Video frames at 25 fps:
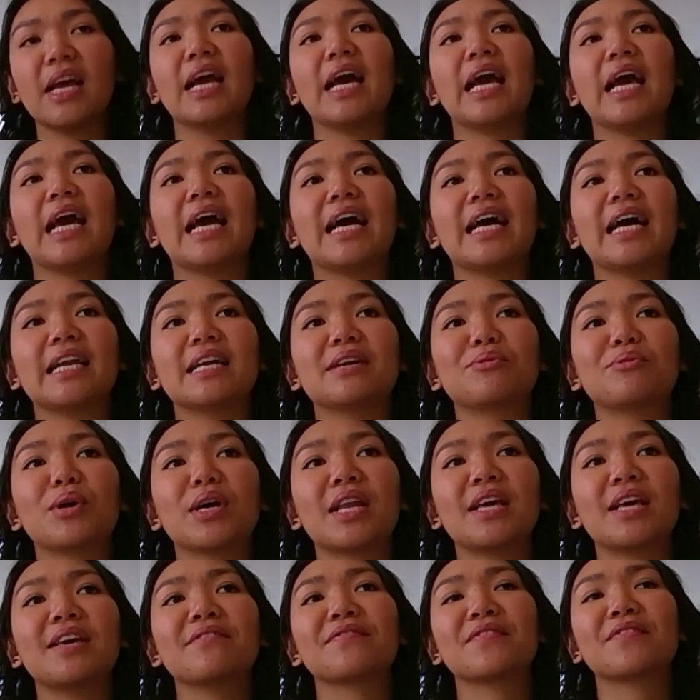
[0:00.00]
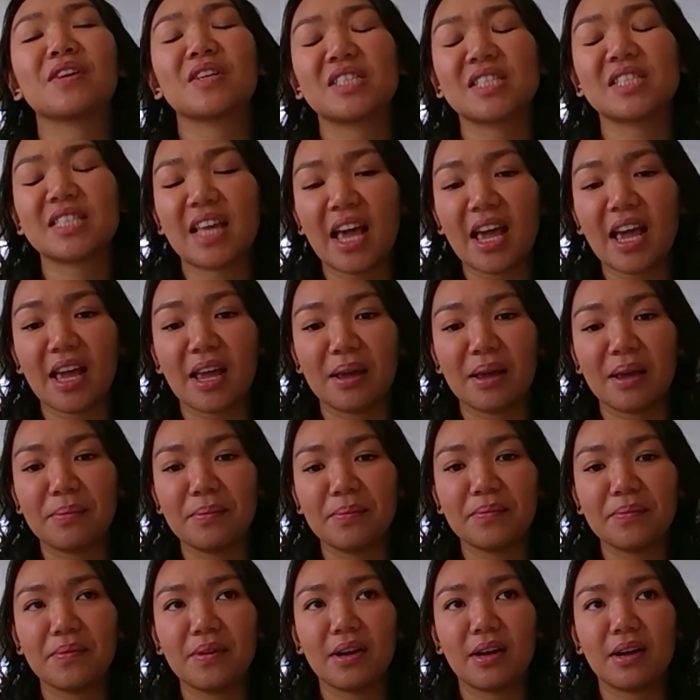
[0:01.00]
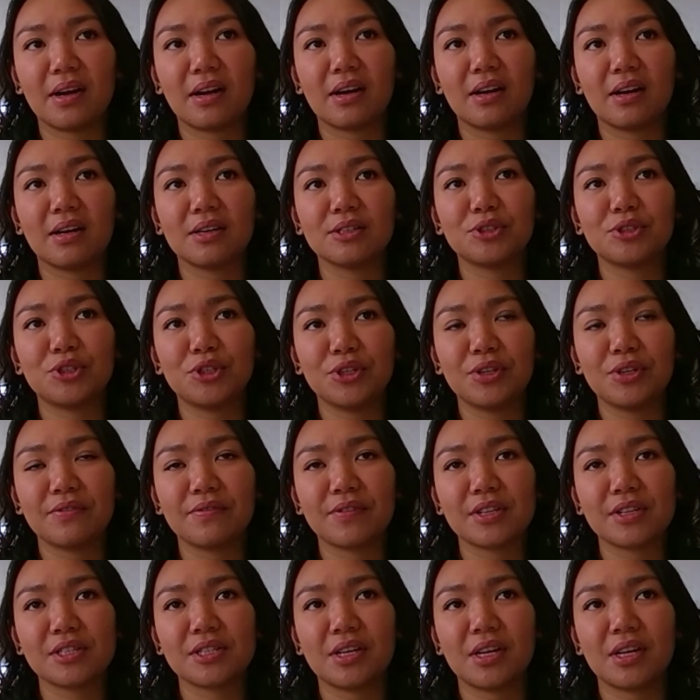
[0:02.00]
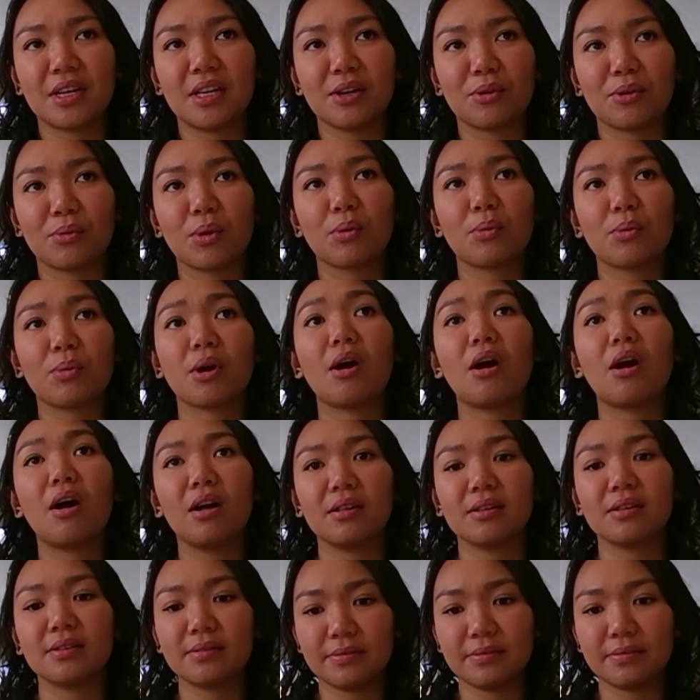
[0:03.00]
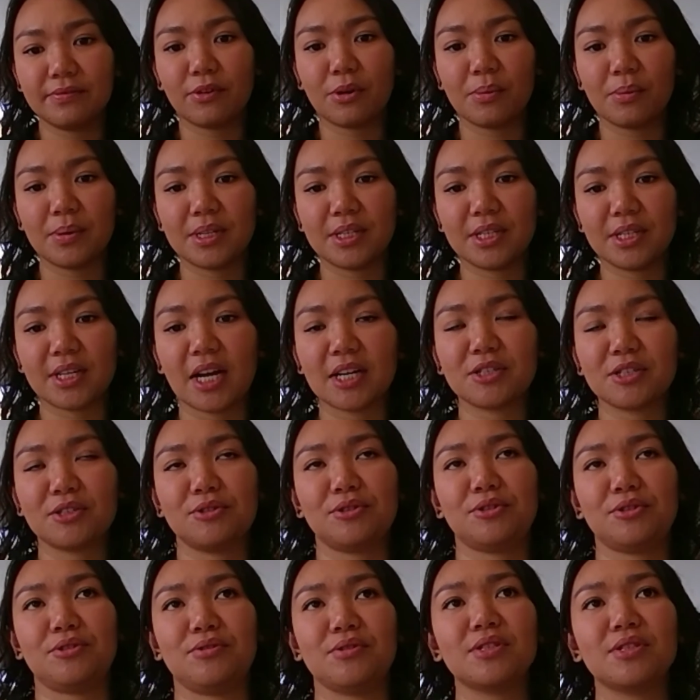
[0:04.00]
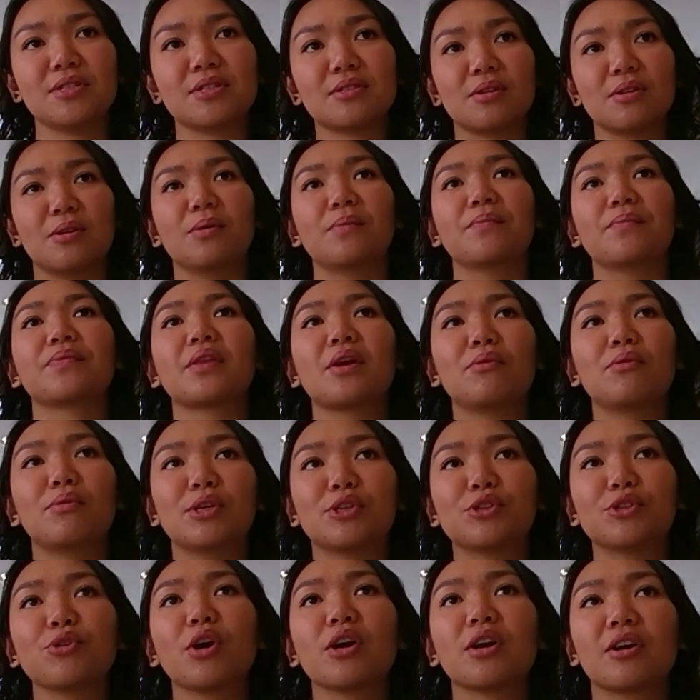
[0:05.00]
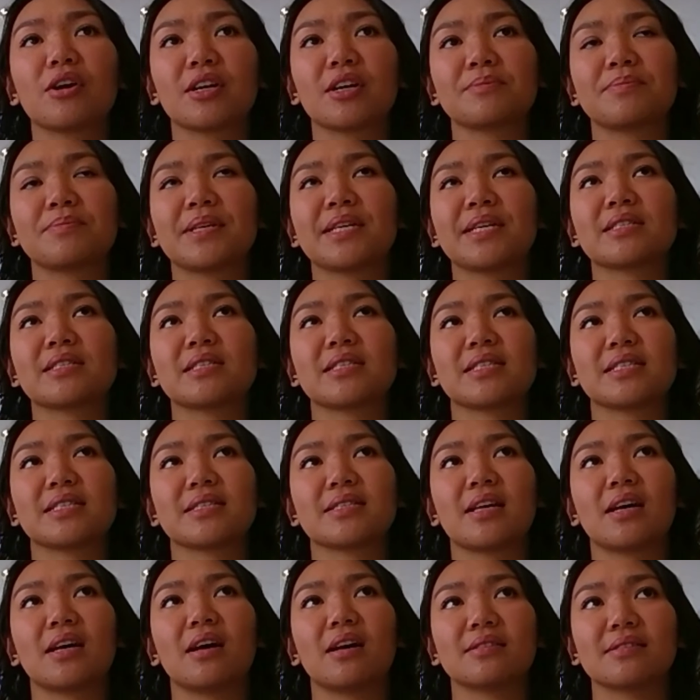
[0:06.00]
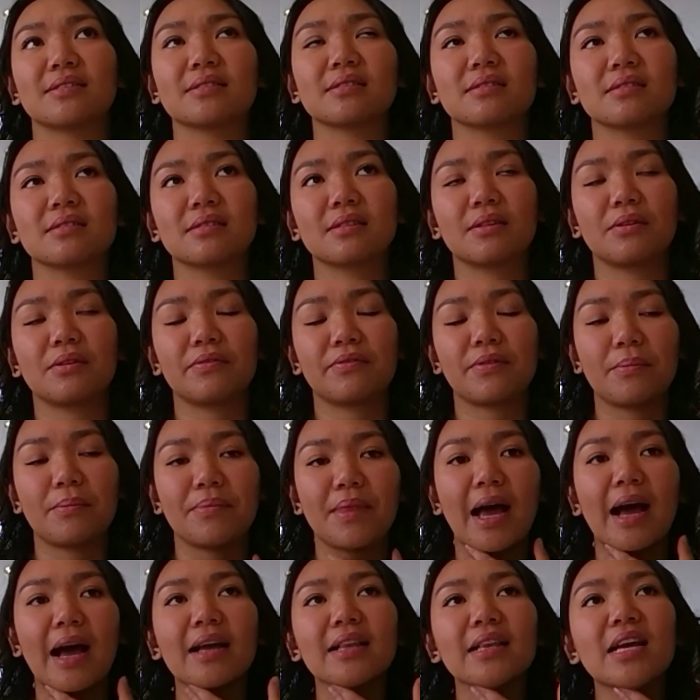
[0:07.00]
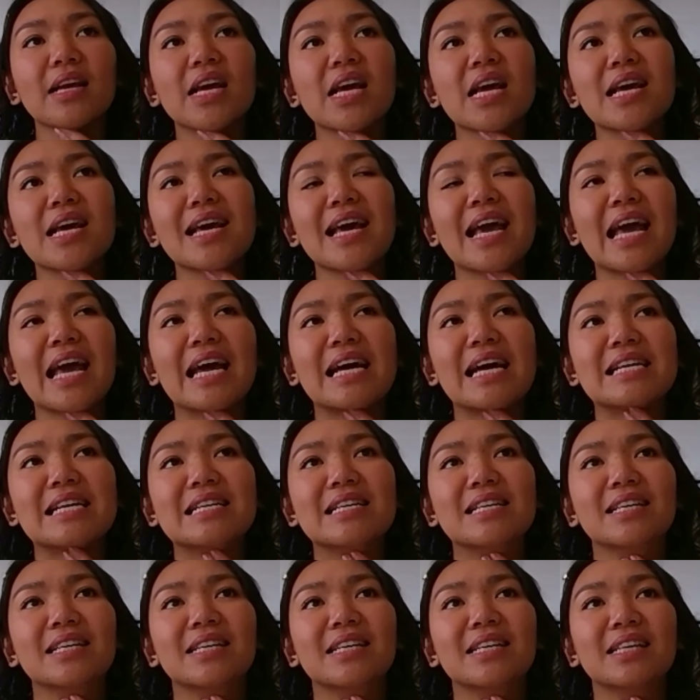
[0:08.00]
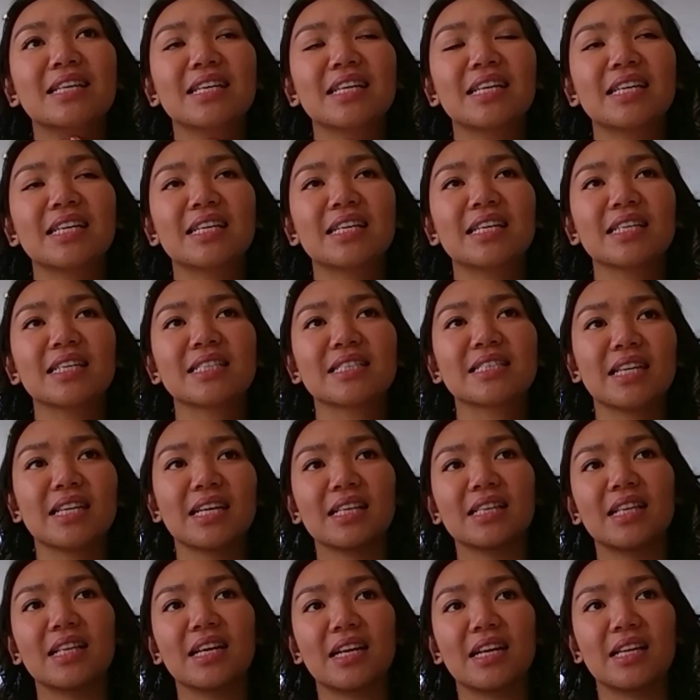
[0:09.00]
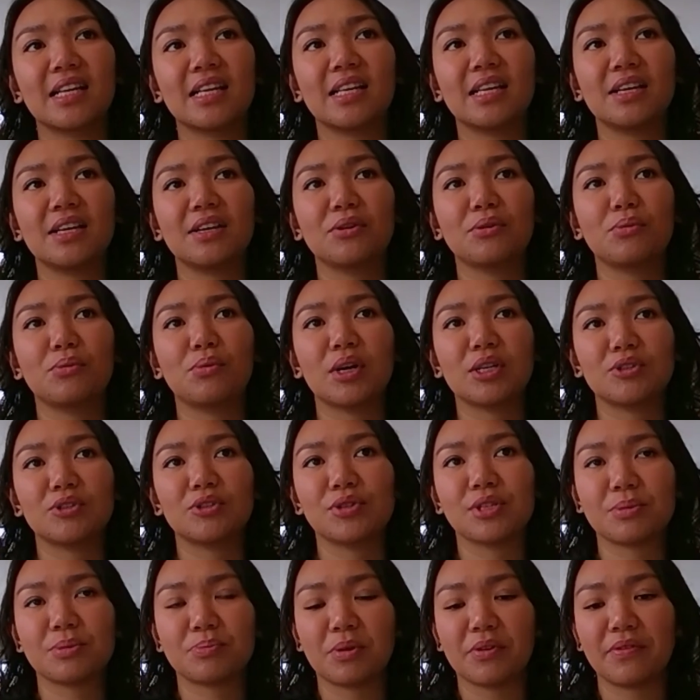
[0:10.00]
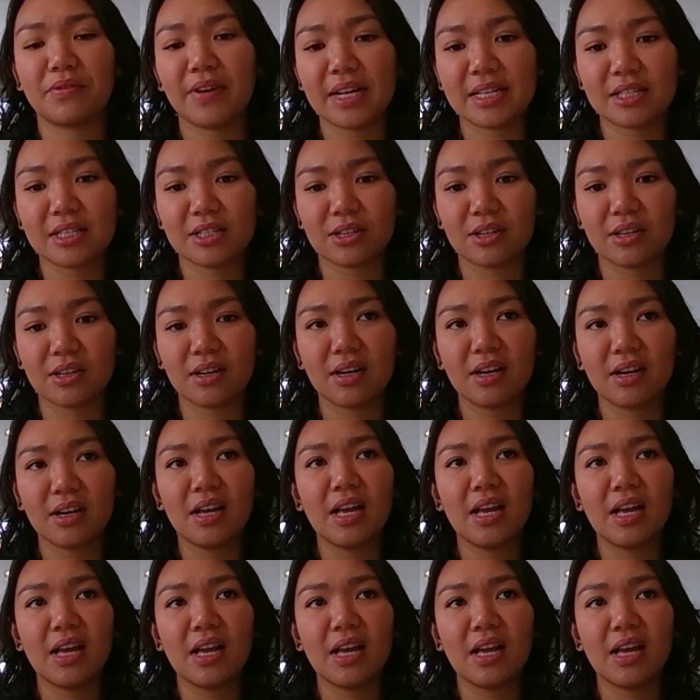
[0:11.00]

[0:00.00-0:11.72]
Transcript: And when he first came to university here, we're all former international students, so we drew on our experiences as from that. And he said that he went to his professor